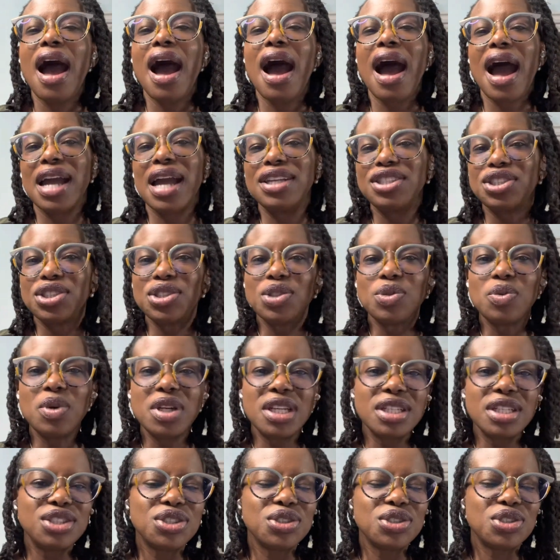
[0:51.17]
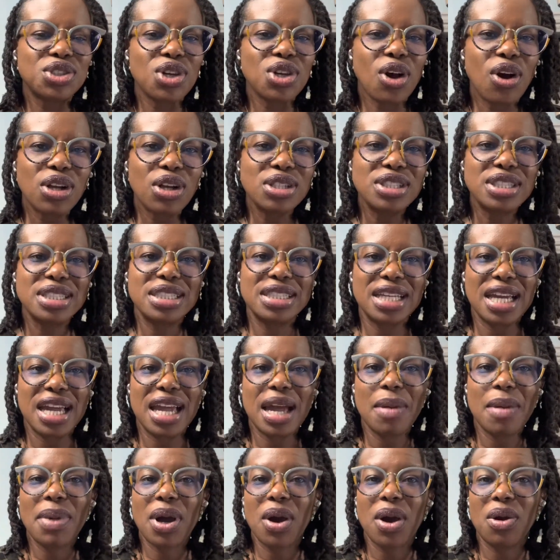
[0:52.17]
I just wanted to talk today
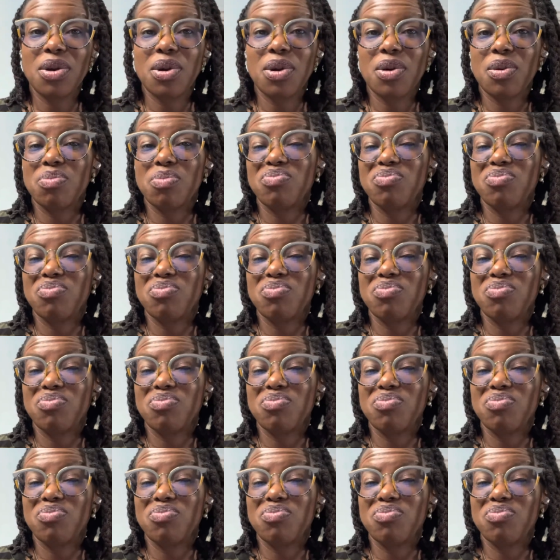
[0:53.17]
about